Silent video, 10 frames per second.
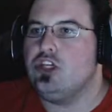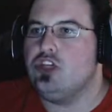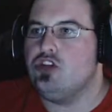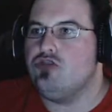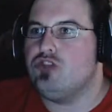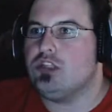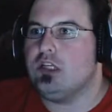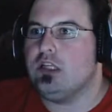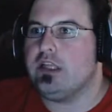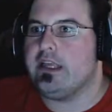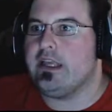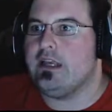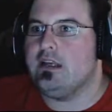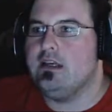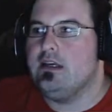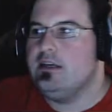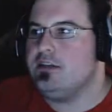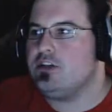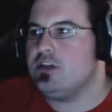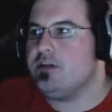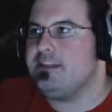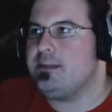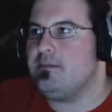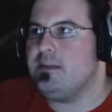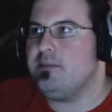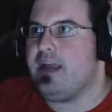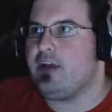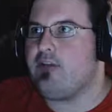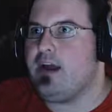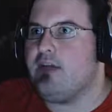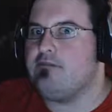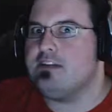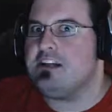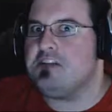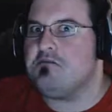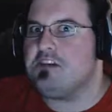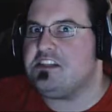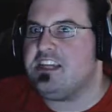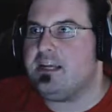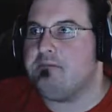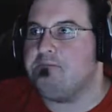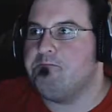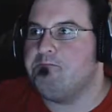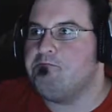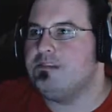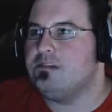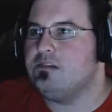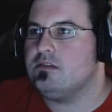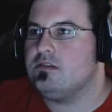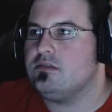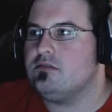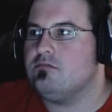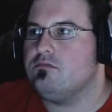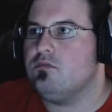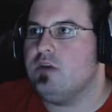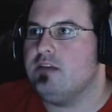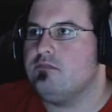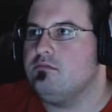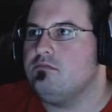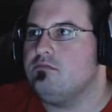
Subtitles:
A huge skull again. There's going to be something in the background, and I don't want to see it. What?